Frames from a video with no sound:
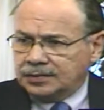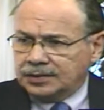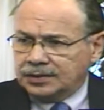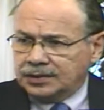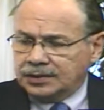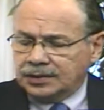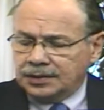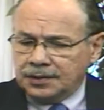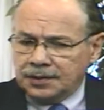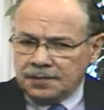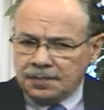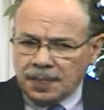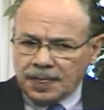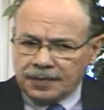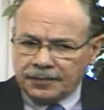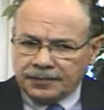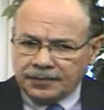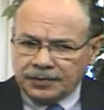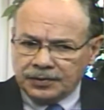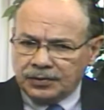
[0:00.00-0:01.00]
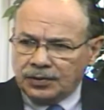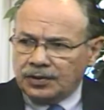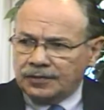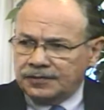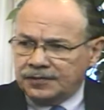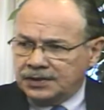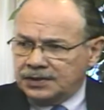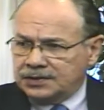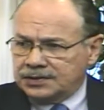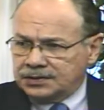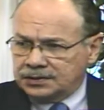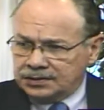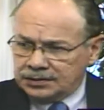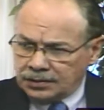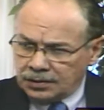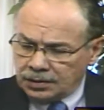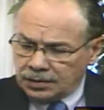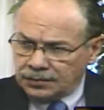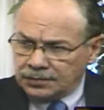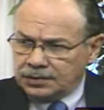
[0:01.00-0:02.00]
um, for the Northeast,
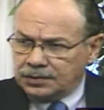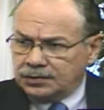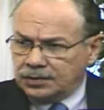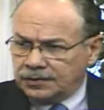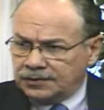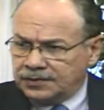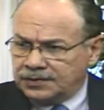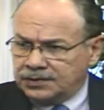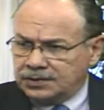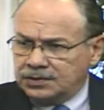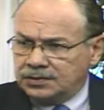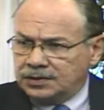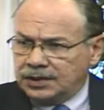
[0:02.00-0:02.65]
all of the northeastern